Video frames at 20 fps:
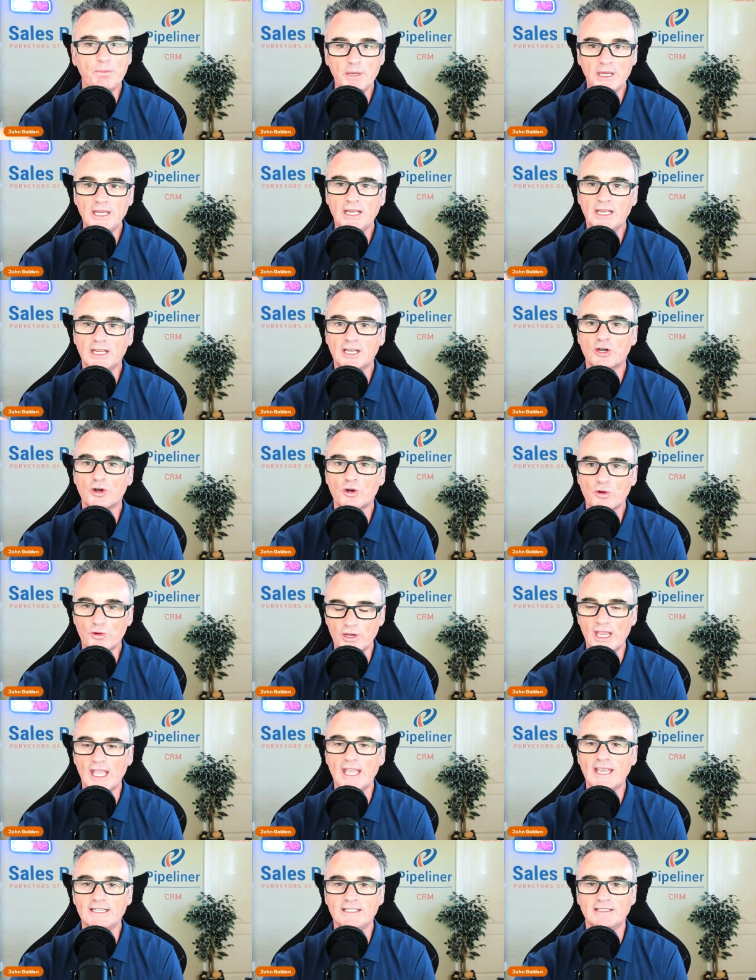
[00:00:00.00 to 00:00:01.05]
being
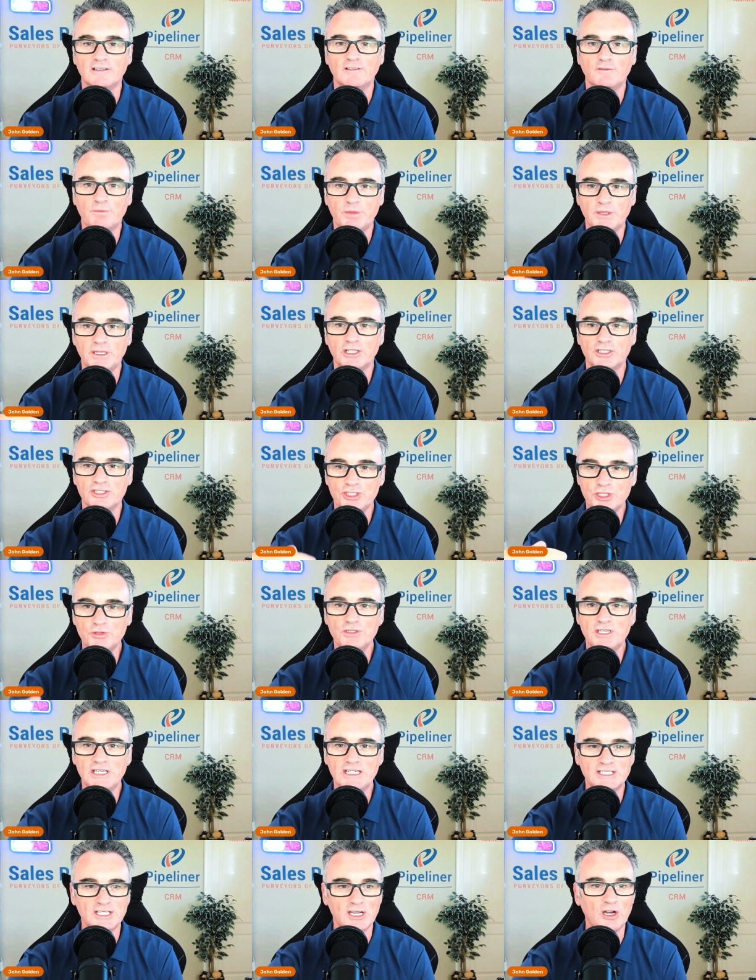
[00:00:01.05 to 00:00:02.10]
creative because you
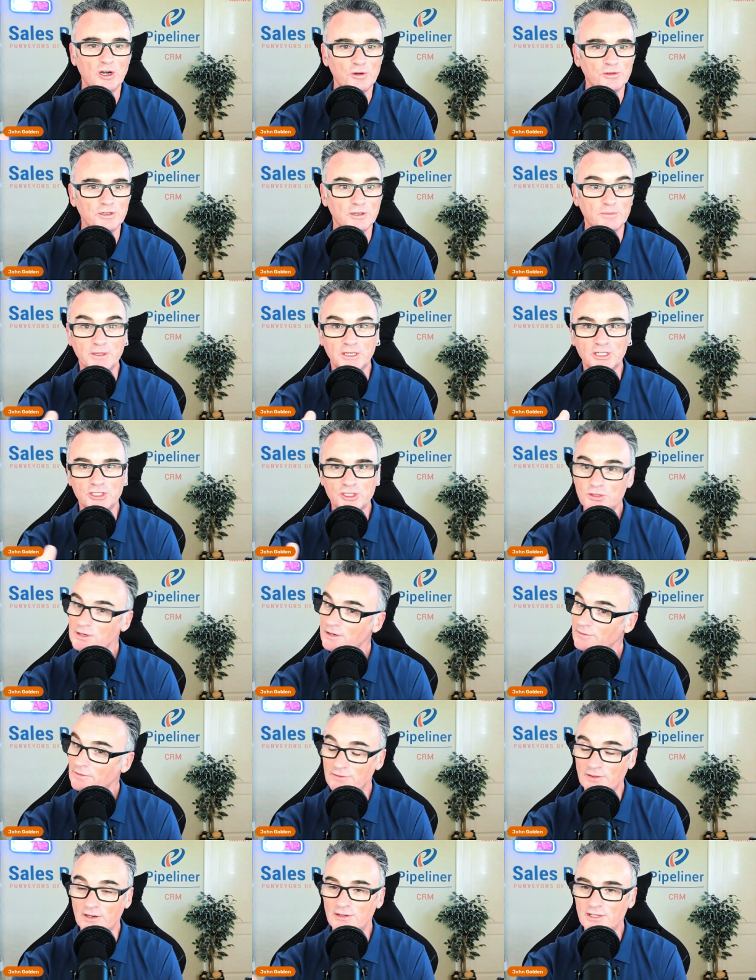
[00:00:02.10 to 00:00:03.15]
need to own it because you
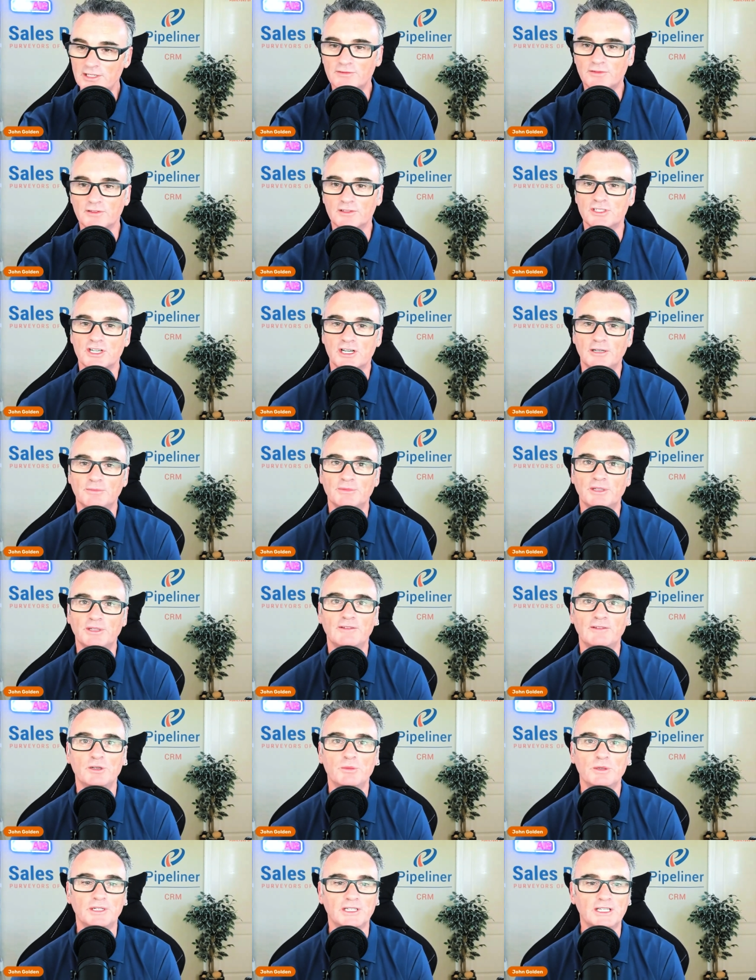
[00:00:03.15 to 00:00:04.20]
have a very different job than
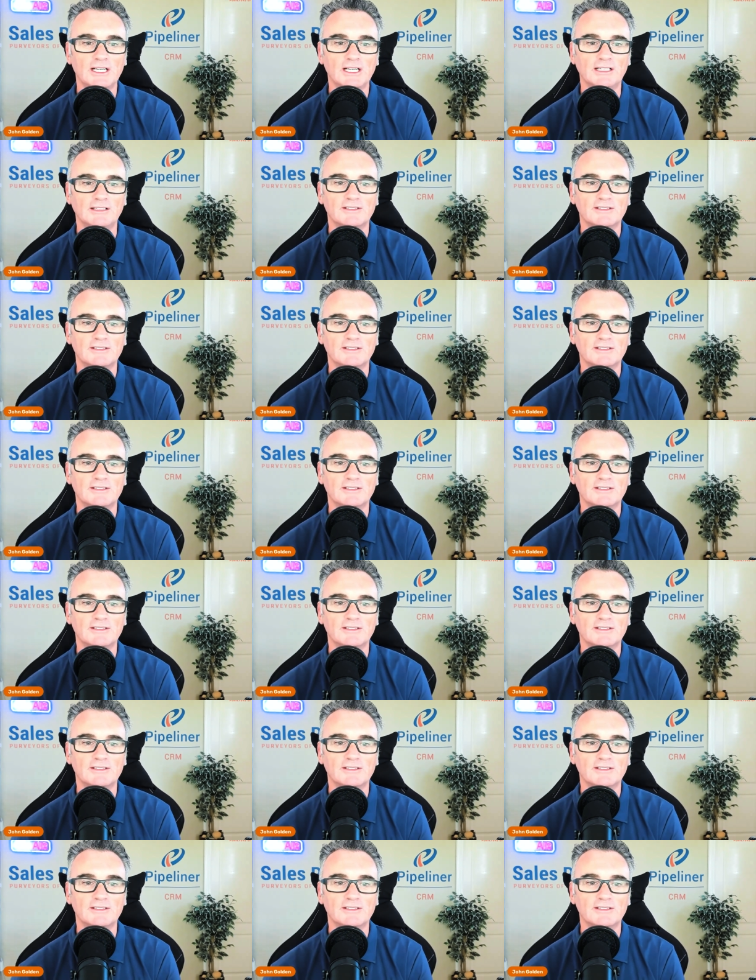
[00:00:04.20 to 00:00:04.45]
everybody